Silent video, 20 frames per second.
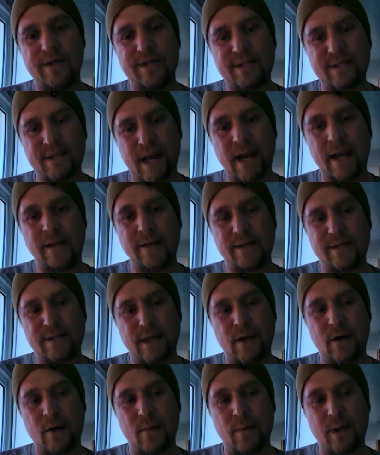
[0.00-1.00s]
the
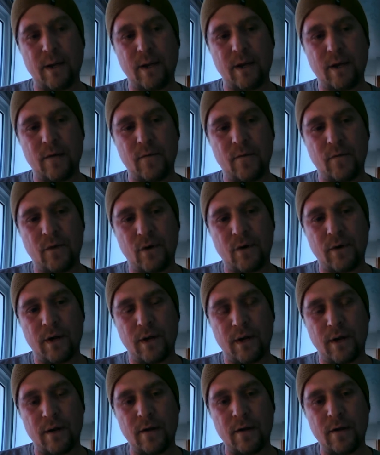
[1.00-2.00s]
saints that are being
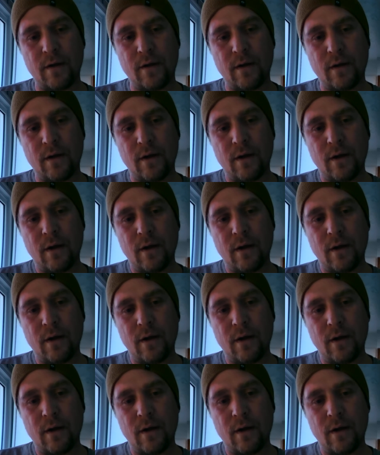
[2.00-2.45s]
converted